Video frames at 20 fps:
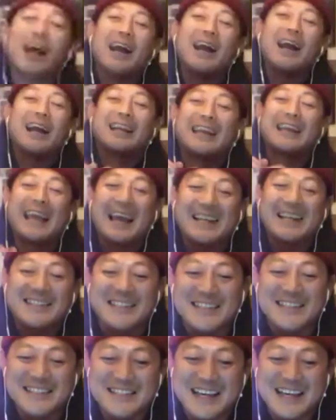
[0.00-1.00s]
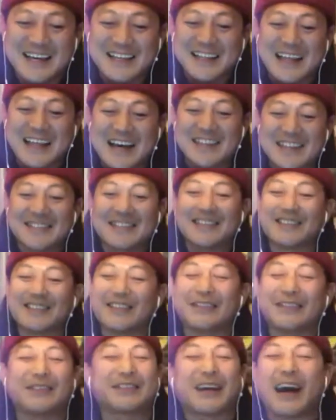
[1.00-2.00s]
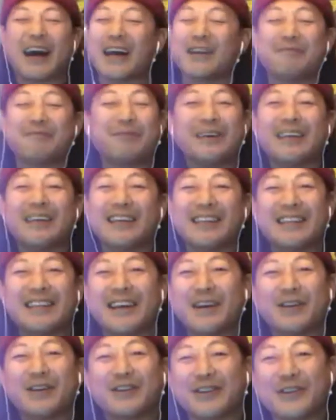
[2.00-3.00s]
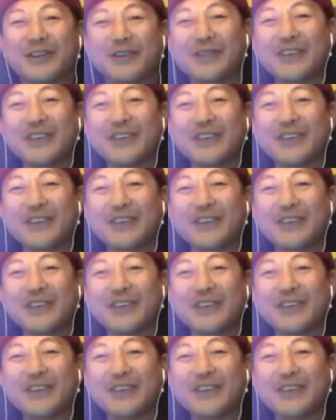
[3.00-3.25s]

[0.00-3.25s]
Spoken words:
can't teach that class? Because it's got to be in there, dude.